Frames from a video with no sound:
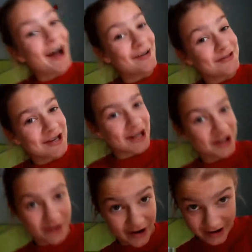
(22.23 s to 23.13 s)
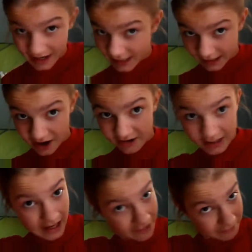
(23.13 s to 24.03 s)
of January and I
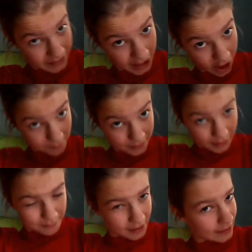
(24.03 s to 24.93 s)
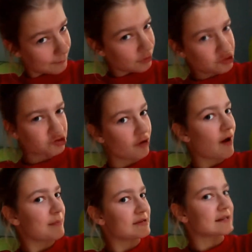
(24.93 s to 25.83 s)
currently have my hair up in a bun. I'm not sure if
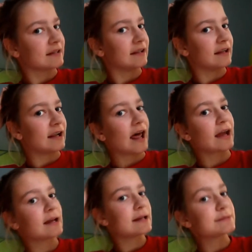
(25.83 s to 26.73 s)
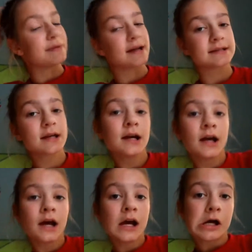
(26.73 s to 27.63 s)
I particularly like it, but
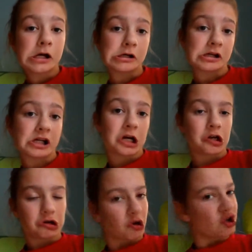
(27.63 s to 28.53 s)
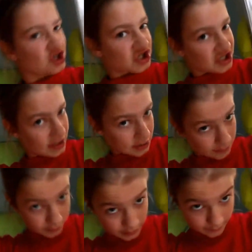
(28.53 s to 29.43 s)
uh, I don't know, I just decided to
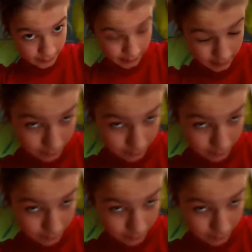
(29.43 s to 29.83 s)
put it up,